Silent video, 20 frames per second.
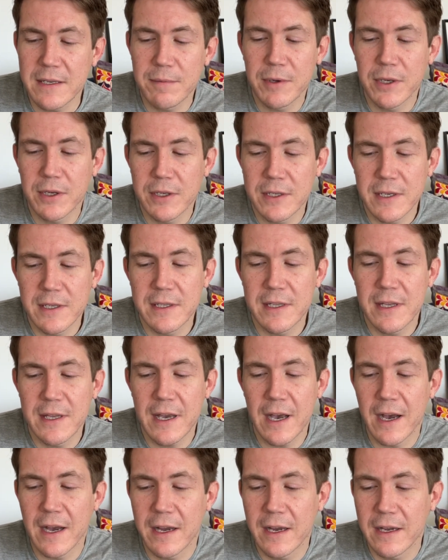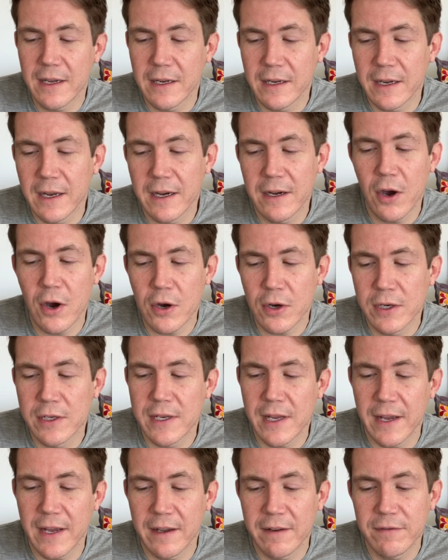because it's the higher kind of
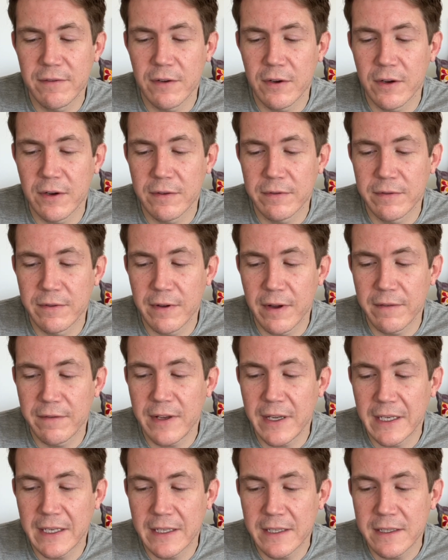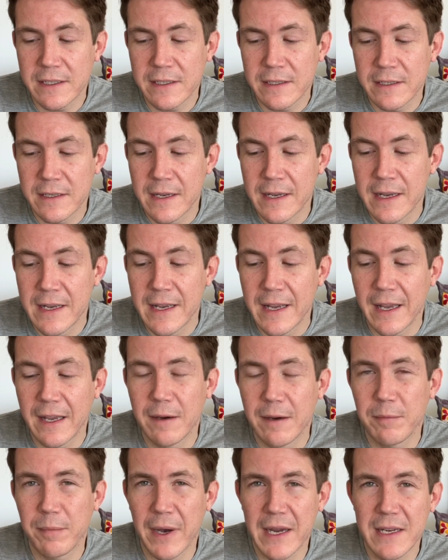octave of Venus
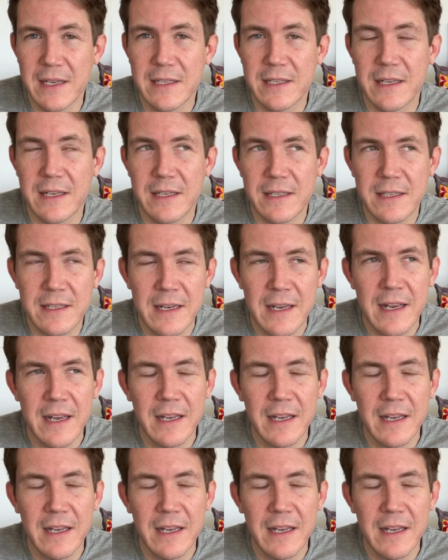in Pisces,